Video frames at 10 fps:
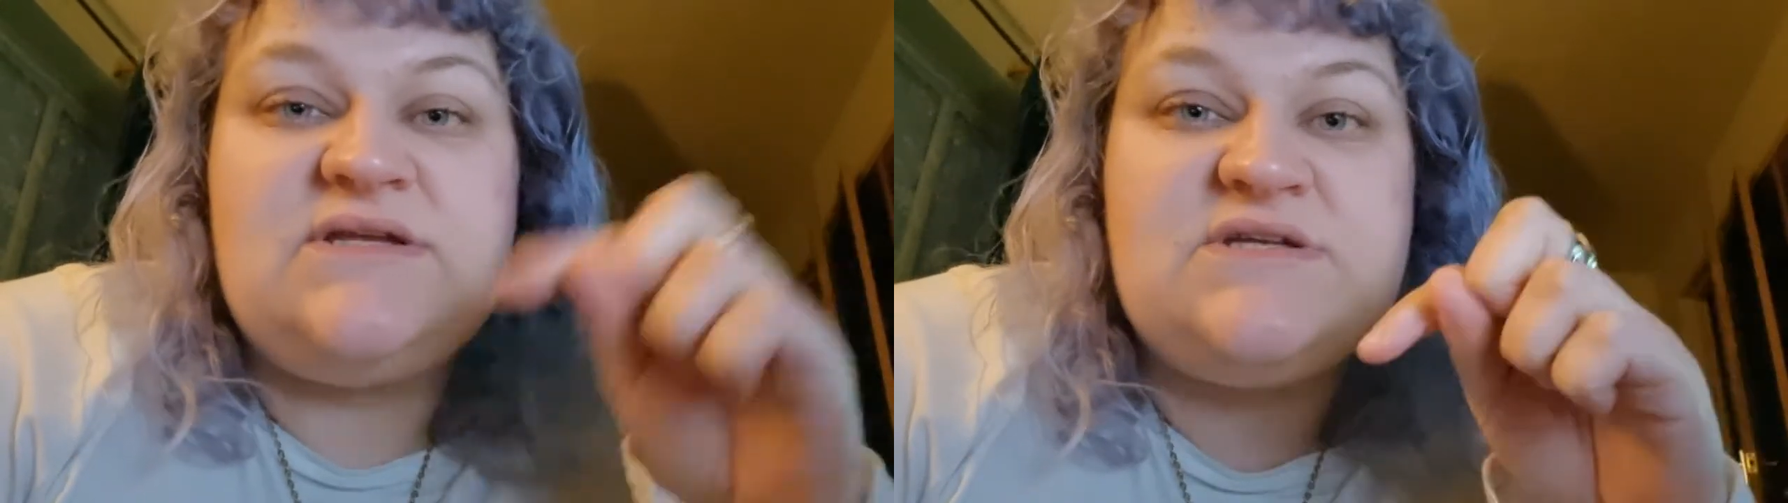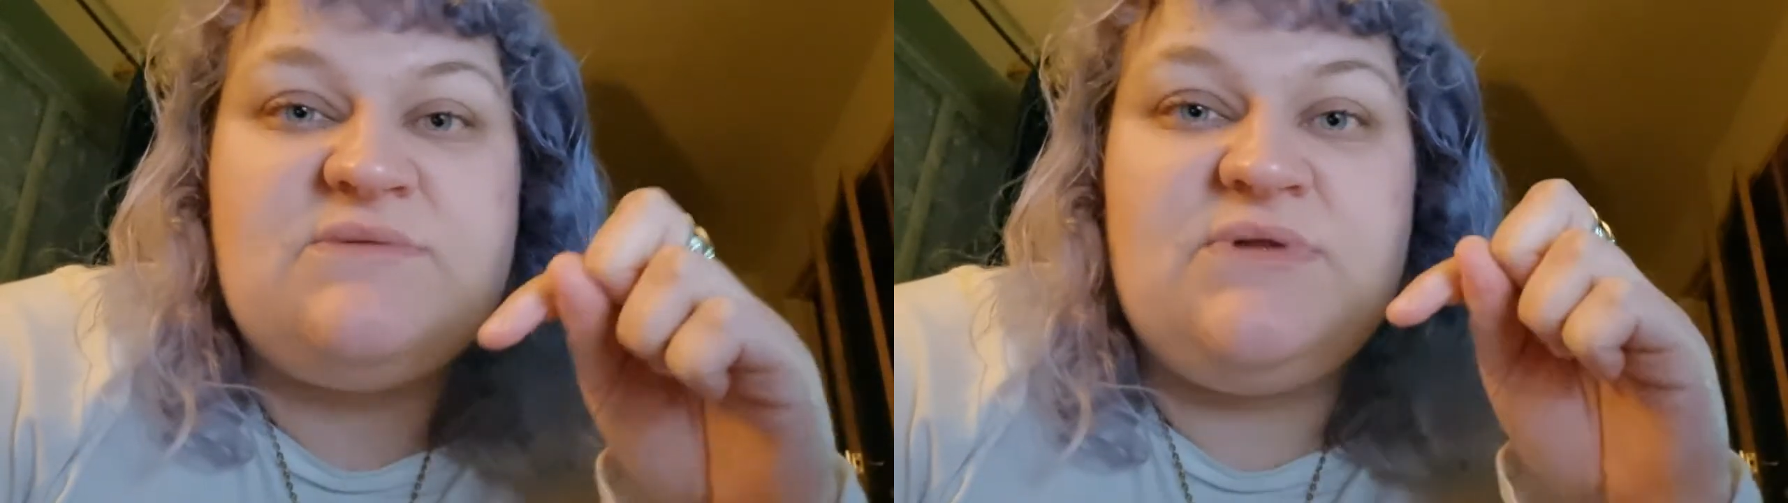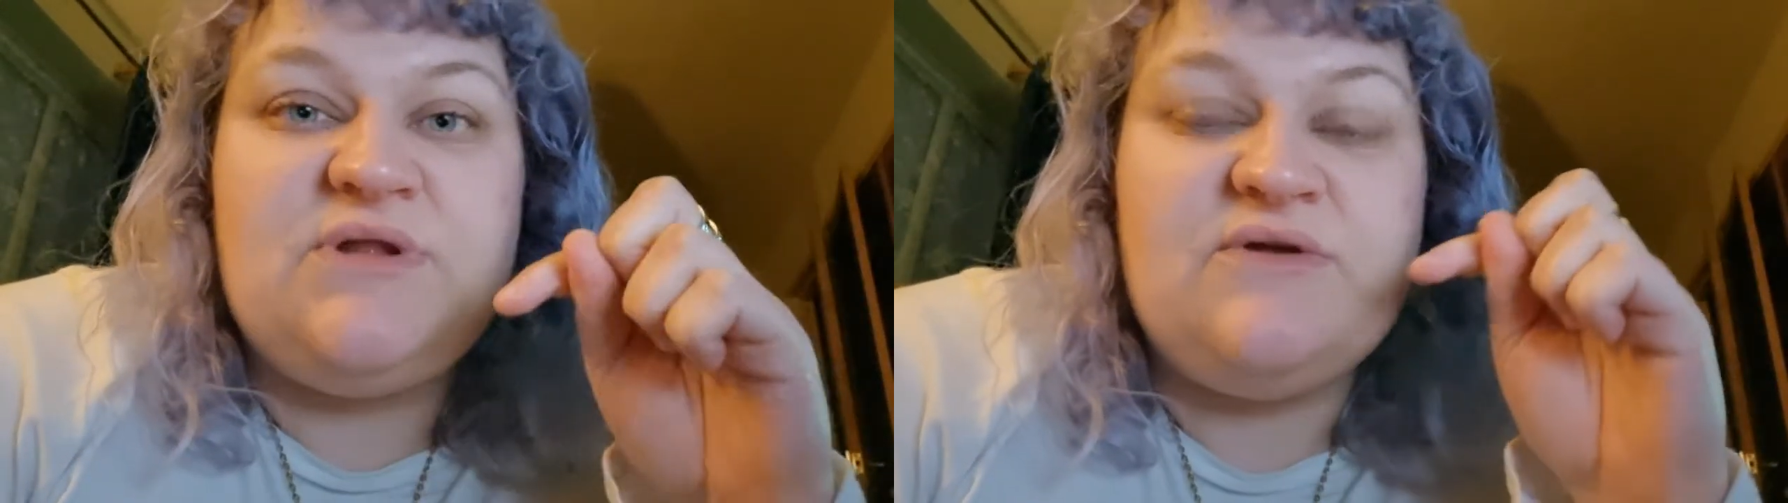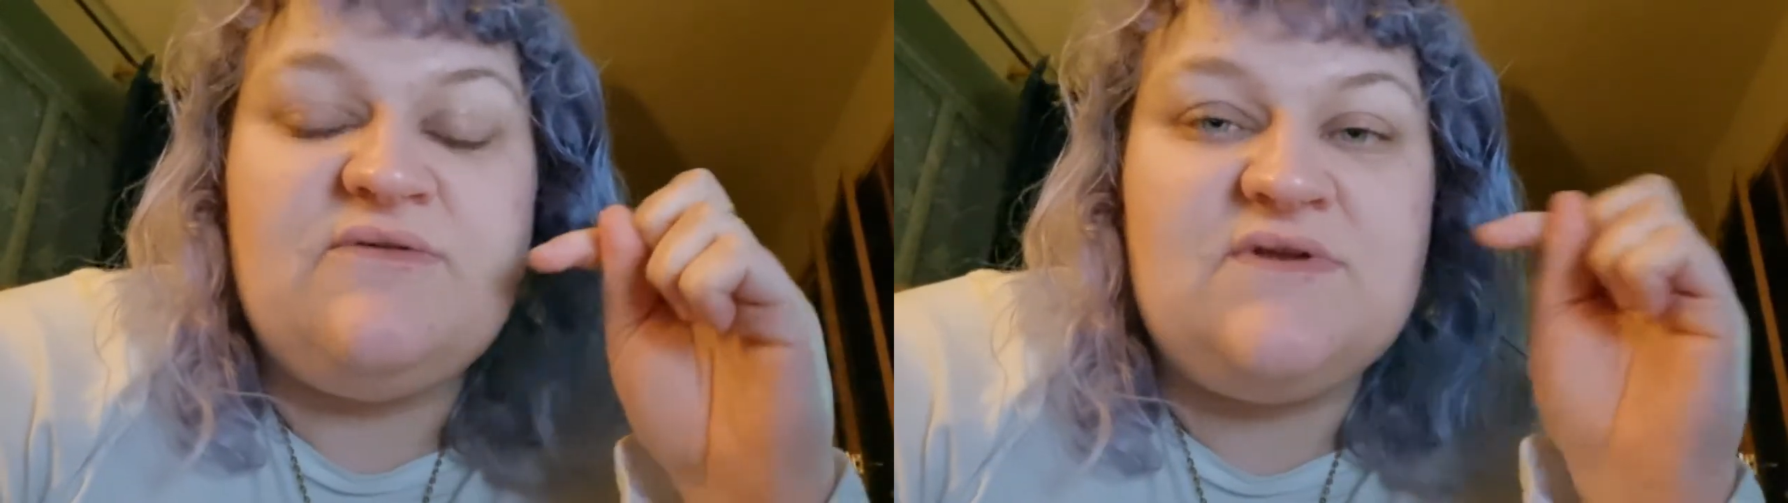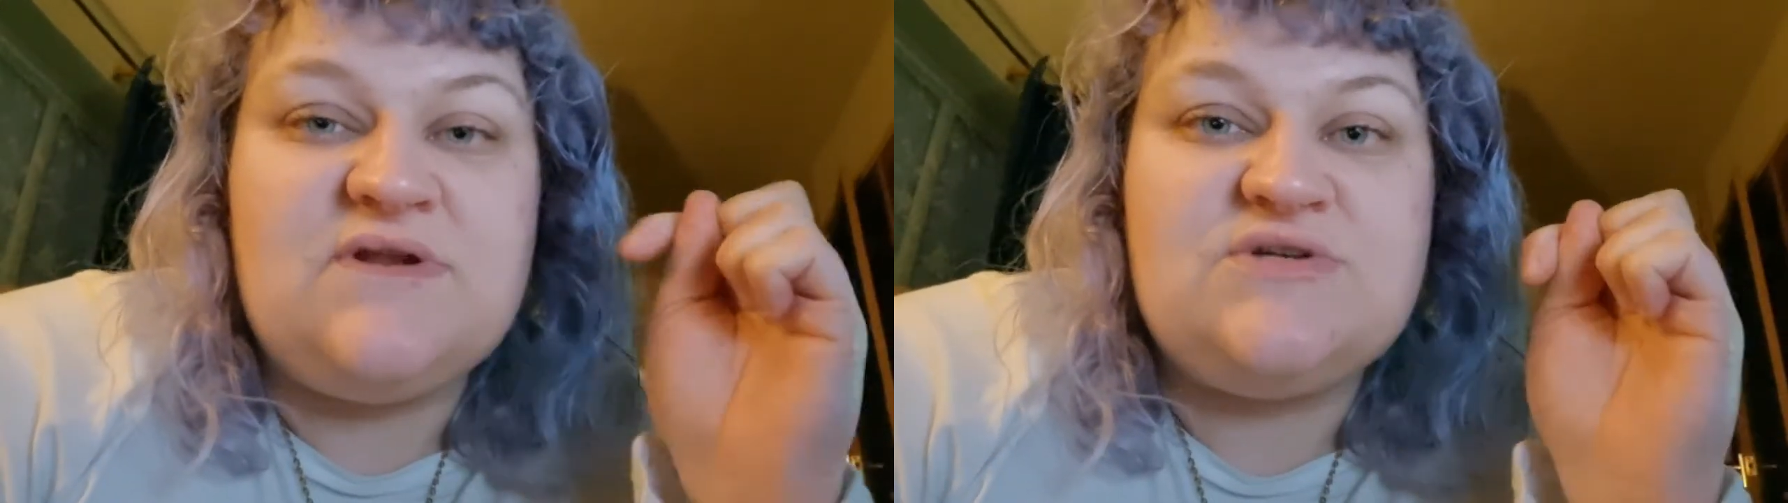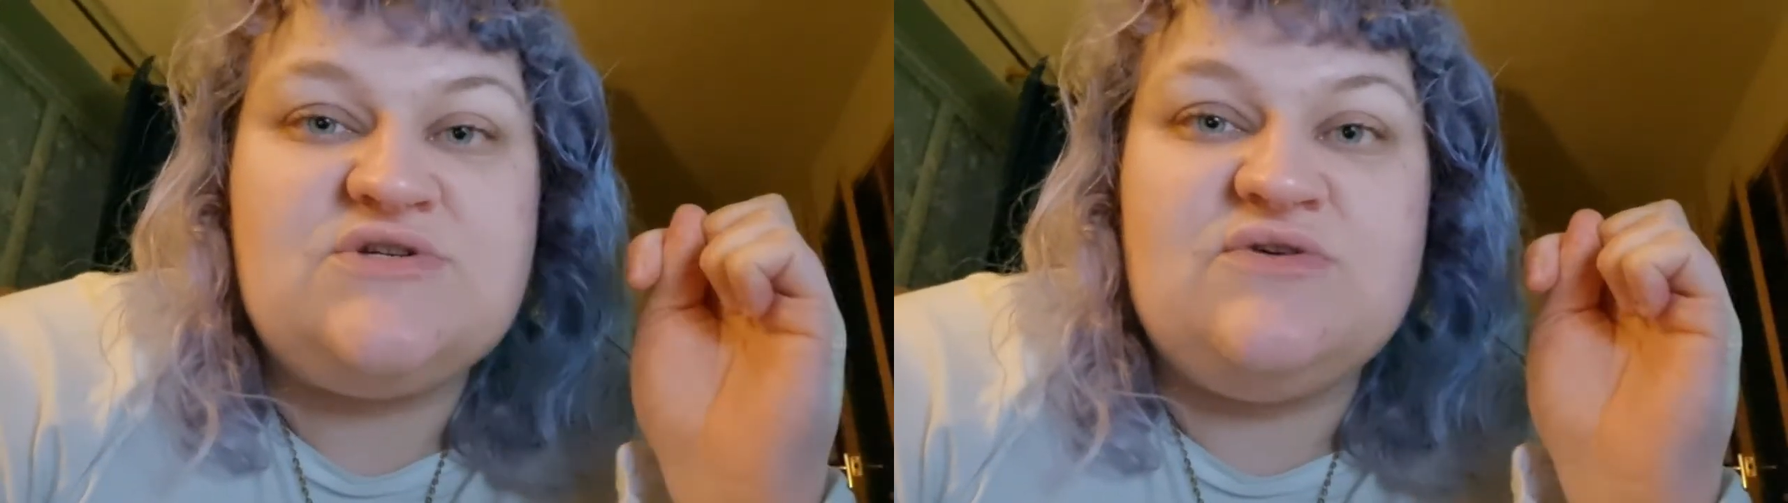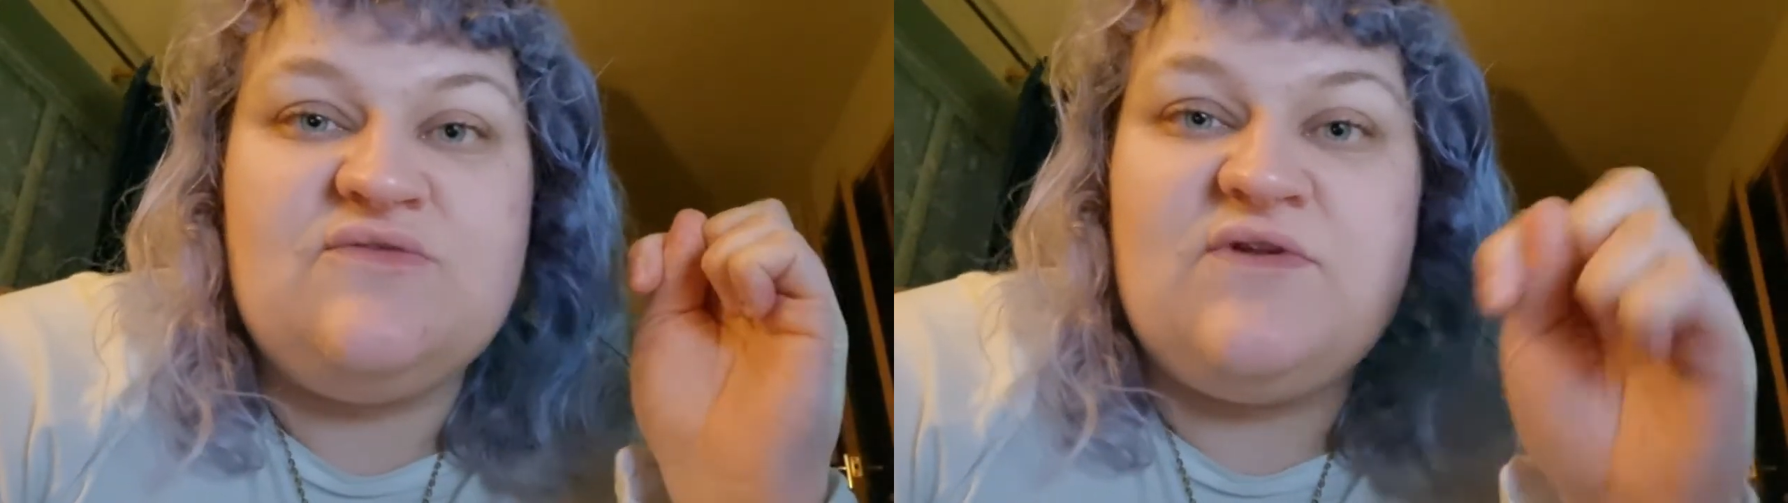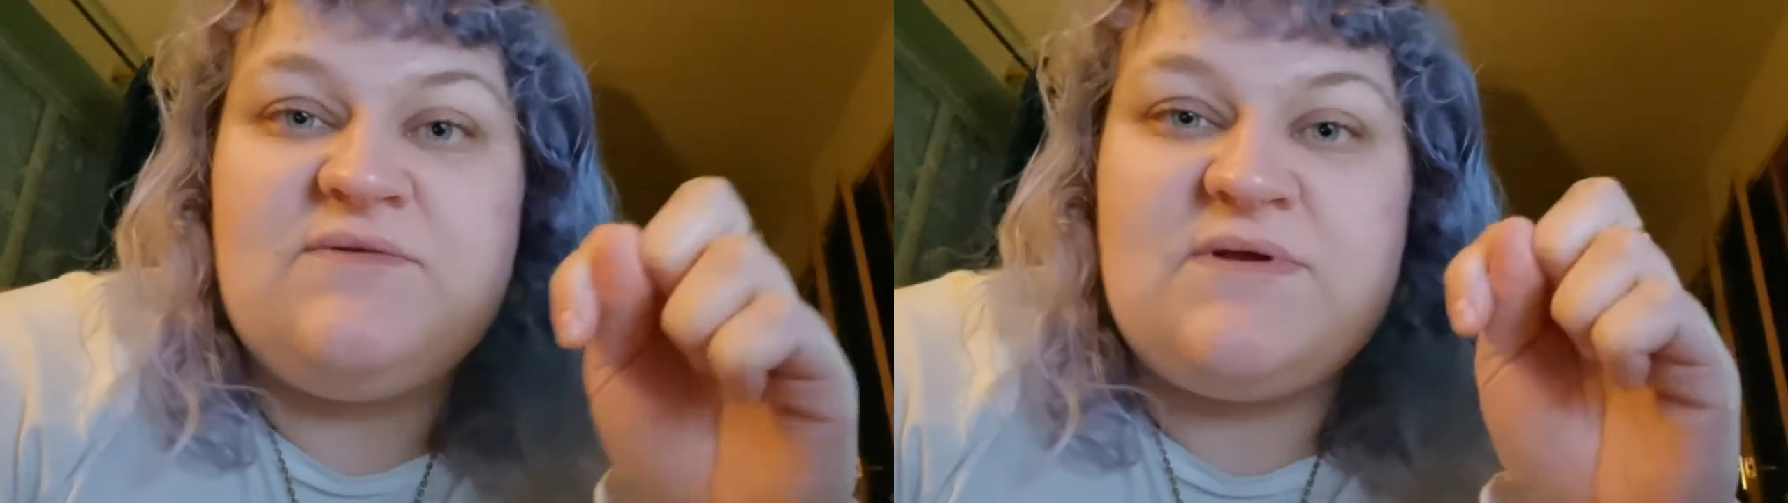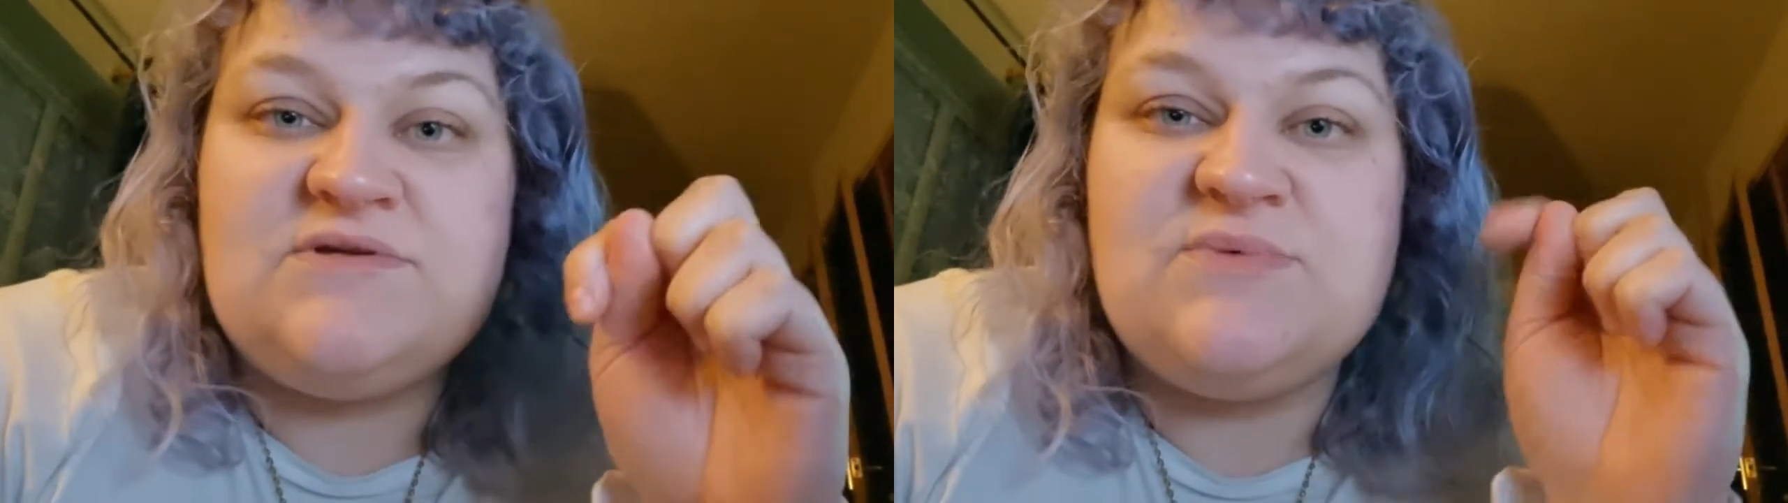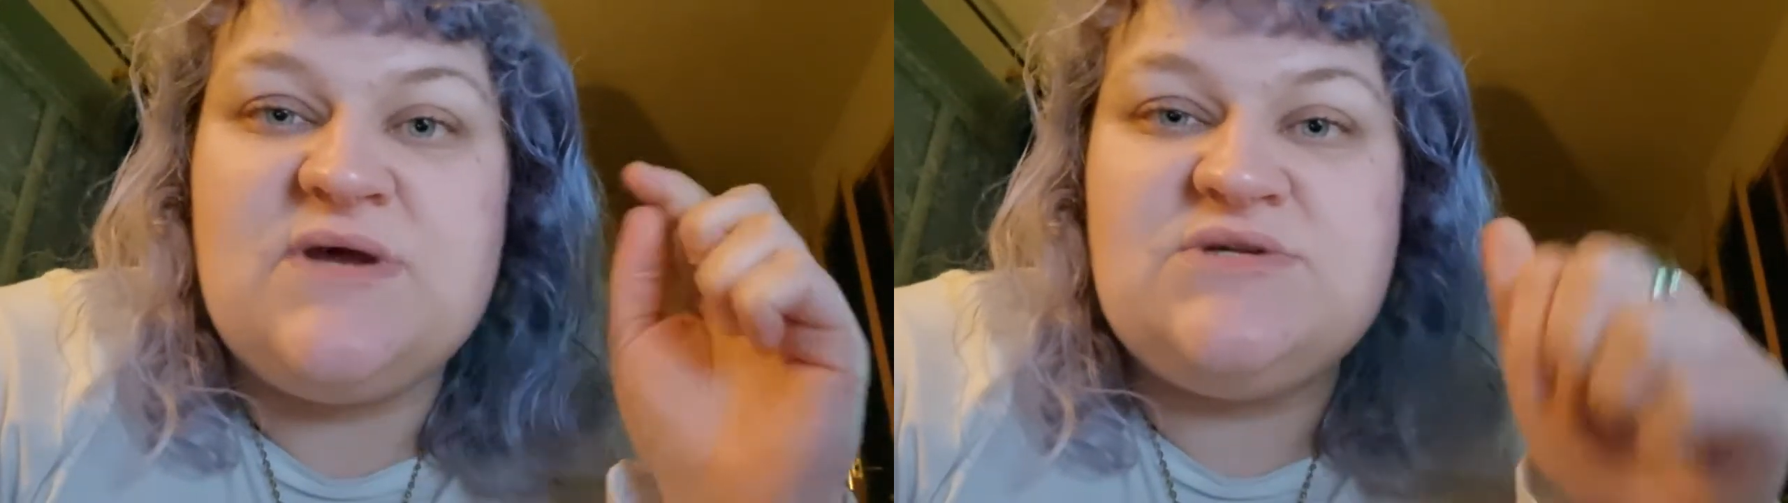linked down below if you'd like to follow me
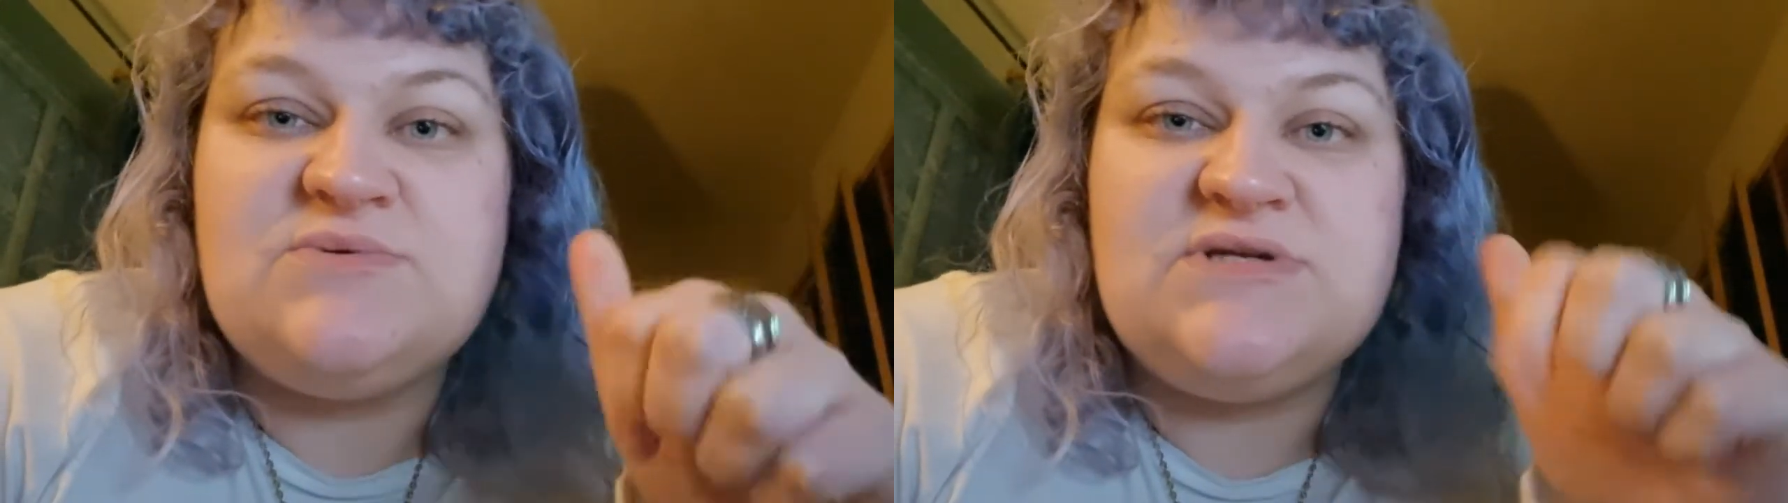elsewhere: